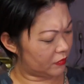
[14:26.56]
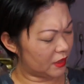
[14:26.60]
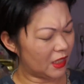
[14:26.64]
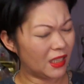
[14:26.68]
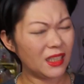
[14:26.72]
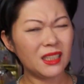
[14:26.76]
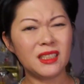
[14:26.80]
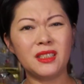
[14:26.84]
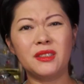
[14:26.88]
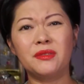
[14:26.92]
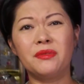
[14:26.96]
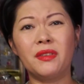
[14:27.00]

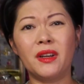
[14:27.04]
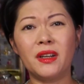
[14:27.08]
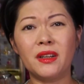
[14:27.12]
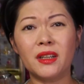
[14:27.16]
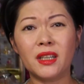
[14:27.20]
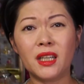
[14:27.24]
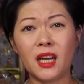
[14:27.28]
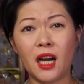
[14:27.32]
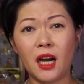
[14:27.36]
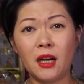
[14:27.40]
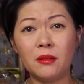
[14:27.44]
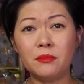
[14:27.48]
It's
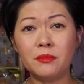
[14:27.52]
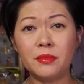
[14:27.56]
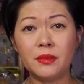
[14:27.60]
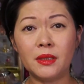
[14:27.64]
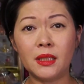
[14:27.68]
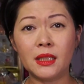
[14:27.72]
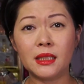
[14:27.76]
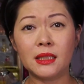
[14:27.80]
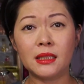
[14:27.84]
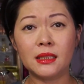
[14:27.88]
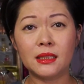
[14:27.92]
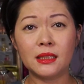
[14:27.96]
very
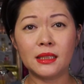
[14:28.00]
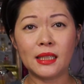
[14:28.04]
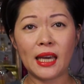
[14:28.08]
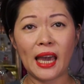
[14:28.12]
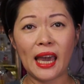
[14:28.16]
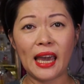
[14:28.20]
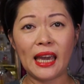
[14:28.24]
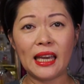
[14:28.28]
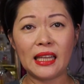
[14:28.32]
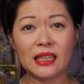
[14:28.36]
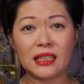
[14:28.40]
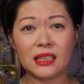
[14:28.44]

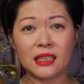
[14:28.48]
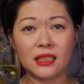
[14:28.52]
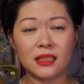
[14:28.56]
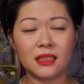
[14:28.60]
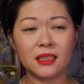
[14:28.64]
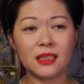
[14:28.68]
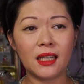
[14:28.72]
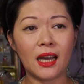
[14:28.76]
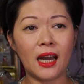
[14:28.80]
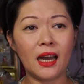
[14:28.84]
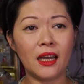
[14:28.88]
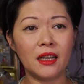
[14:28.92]

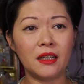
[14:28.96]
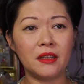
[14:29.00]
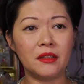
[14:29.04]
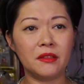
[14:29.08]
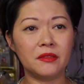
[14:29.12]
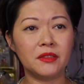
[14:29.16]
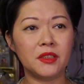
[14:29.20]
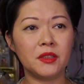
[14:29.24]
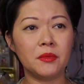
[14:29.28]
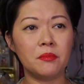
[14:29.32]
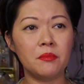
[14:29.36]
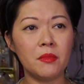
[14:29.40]
complicated kind
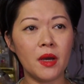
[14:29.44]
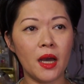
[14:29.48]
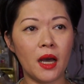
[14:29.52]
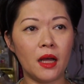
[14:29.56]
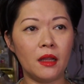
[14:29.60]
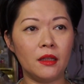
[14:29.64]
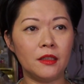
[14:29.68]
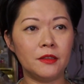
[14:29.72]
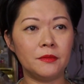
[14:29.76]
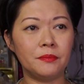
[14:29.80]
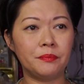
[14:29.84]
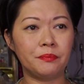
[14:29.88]
of
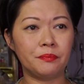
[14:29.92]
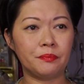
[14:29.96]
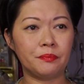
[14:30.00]
smell.